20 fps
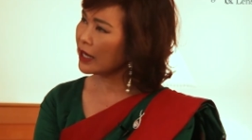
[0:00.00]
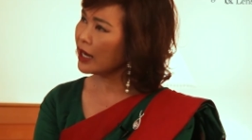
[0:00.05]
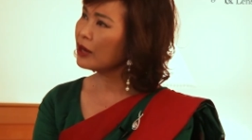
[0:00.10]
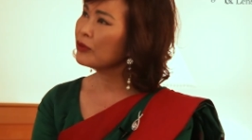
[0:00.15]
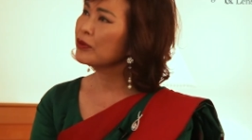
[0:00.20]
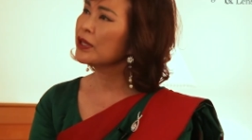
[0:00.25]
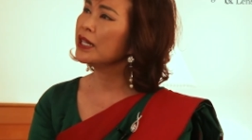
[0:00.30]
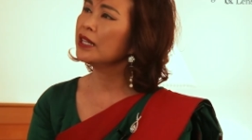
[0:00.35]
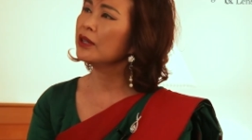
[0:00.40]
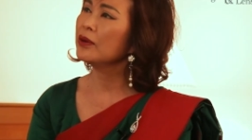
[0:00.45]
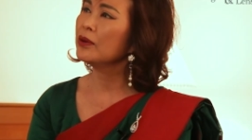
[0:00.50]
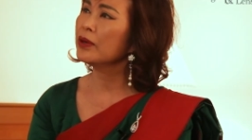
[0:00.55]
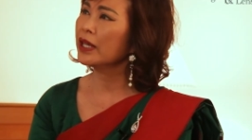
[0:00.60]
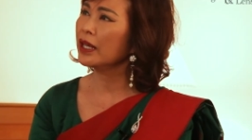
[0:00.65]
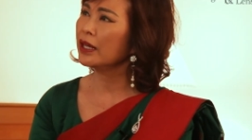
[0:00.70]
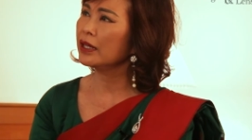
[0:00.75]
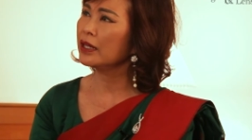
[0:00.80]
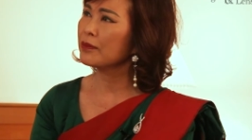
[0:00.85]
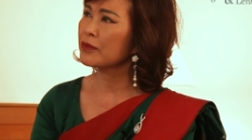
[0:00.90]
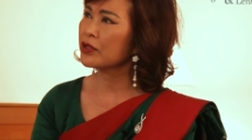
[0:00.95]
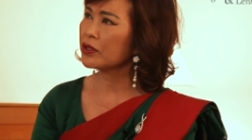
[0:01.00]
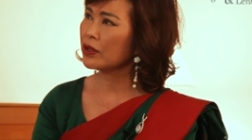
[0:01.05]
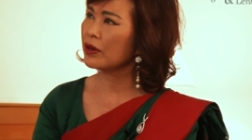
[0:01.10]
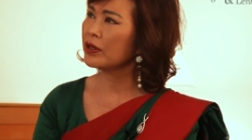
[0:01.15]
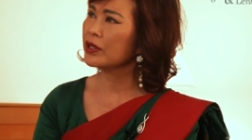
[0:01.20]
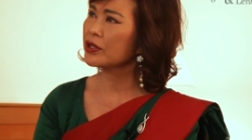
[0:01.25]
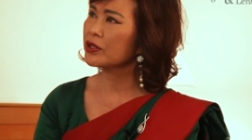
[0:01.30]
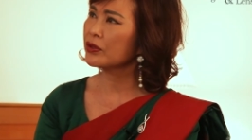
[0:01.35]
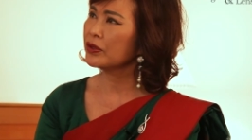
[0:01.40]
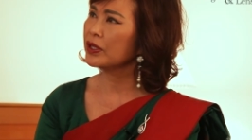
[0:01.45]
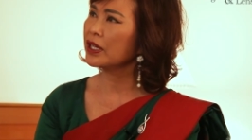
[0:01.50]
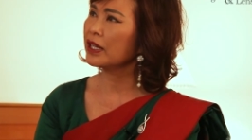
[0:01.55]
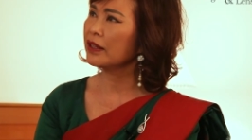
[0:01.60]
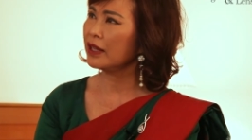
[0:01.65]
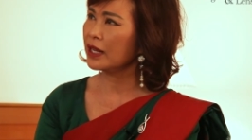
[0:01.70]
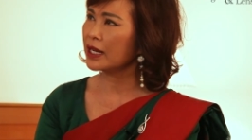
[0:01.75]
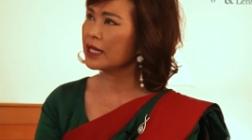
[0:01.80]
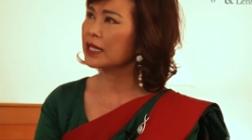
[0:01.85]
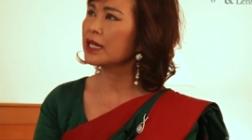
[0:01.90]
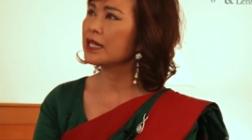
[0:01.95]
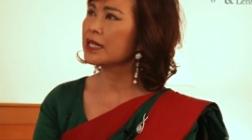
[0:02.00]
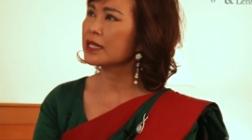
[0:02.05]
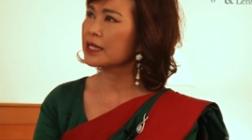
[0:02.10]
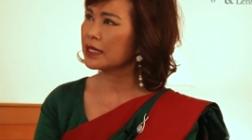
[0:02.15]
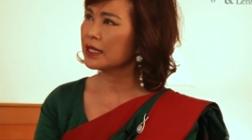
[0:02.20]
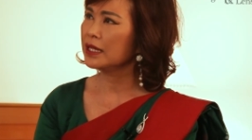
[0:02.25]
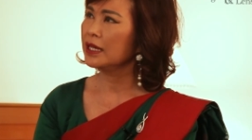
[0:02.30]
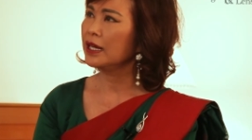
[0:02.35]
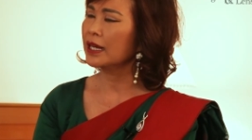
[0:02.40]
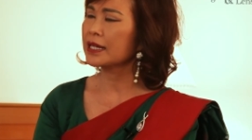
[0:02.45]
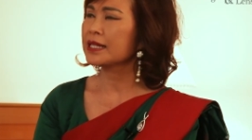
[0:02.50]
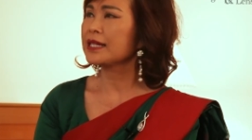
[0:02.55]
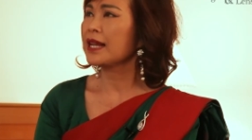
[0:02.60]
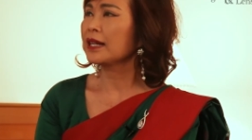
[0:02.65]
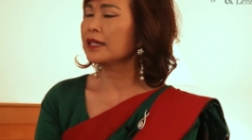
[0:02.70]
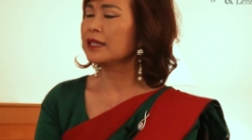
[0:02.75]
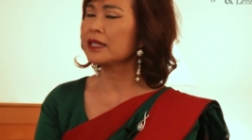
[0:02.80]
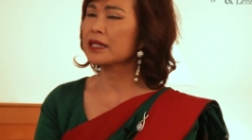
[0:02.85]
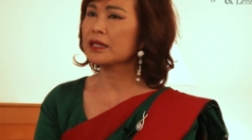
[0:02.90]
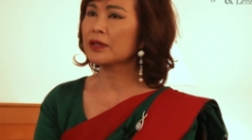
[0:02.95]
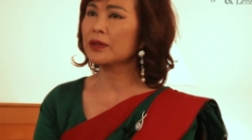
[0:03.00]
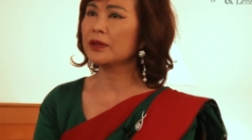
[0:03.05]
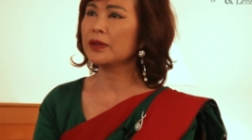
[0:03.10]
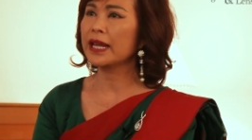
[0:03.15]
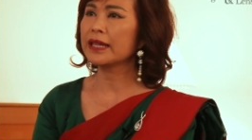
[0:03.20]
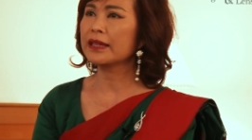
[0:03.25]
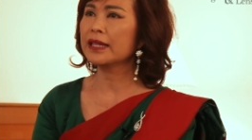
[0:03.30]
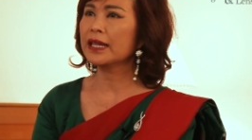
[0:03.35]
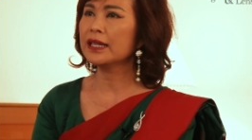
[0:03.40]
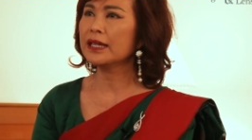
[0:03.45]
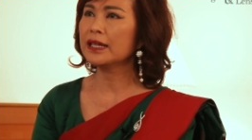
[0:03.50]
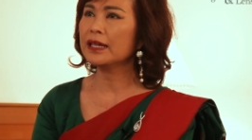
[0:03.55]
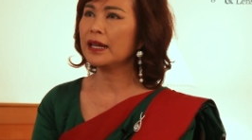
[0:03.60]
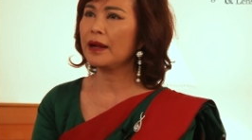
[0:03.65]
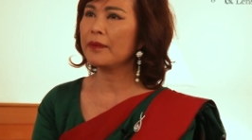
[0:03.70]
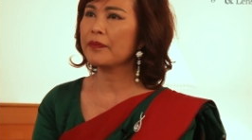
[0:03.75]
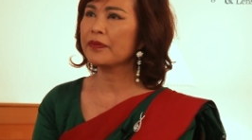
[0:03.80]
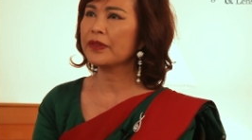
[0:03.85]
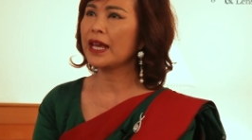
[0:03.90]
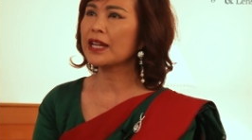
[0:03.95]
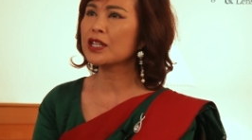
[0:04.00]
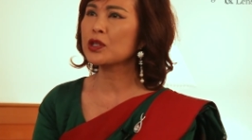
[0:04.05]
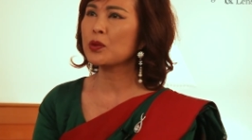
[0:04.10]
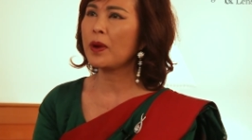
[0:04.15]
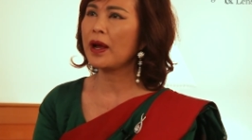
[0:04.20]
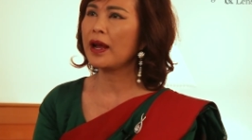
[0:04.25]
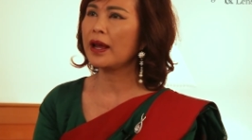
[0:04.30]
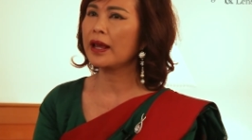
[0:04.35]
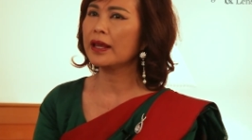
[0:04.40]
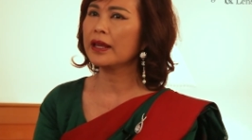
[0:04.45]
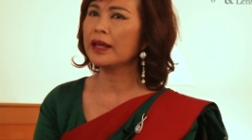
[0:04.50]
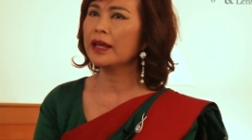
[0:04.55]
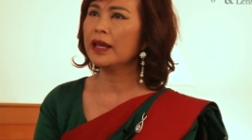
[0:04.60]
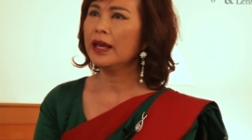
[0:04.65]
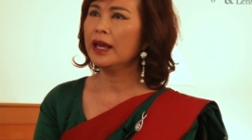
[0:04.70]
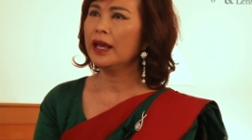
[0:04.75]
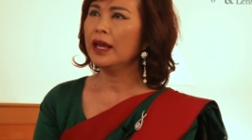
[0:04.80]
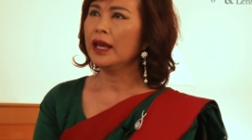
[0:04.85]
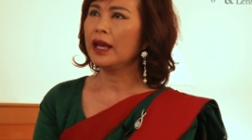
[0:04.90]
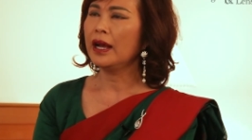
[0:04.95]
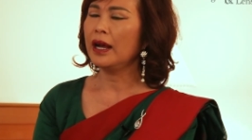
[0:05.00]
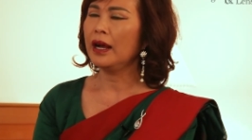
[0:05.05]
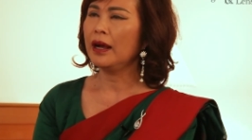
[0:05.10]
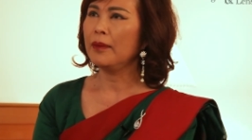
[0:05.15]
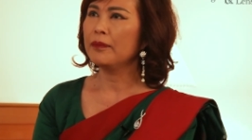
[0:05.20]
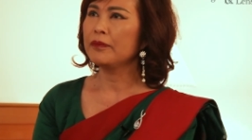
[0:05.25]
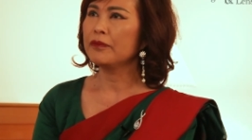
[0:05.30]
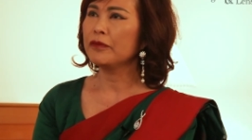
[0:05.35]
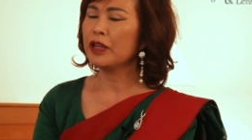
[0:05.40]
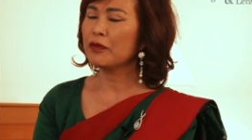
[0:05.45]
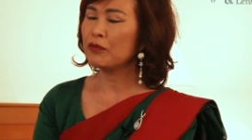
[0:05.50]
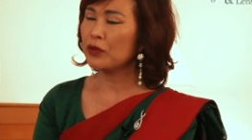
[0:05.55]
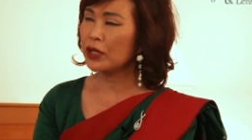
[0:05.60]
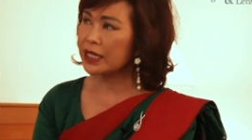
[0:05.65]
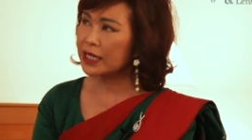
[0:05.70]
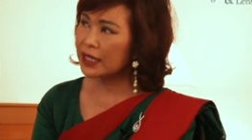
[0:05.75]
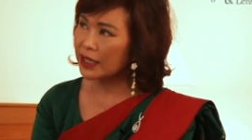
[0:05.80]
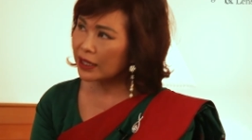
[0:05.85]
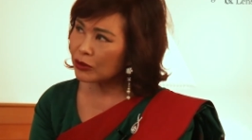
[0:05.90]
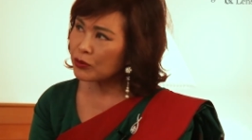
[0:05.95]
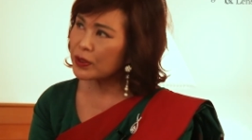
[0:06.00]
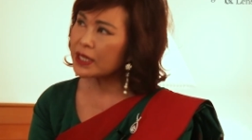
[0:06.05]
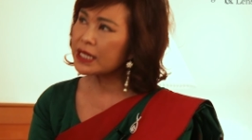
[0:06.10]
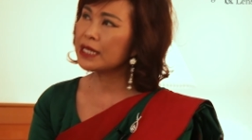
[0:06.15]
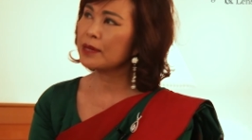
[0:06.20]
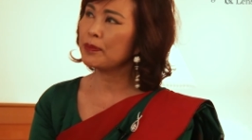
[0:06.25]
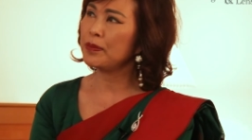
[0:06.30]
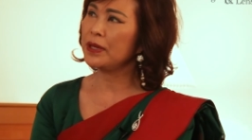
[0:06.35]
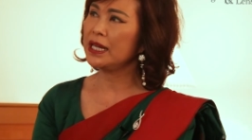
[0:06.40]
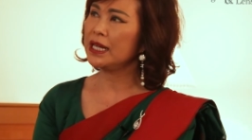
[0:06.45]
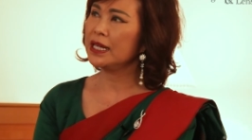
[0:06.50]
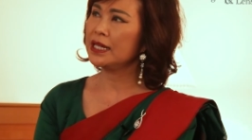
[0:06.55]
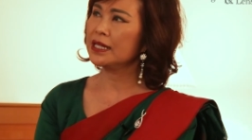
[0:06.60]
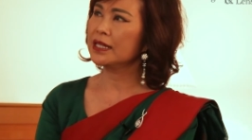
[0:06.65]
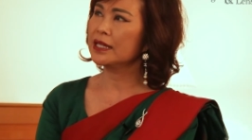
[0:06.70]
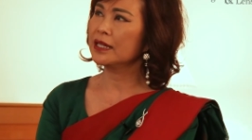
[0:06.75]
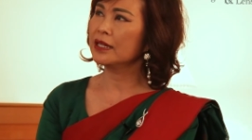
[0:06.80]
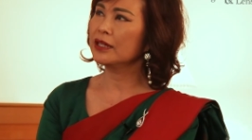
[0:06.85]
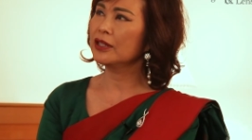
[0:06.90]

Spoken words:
Yeah, really. Okay, I'm sorry to hear that. Yes, exactly. So I think that's why if we deal with speed,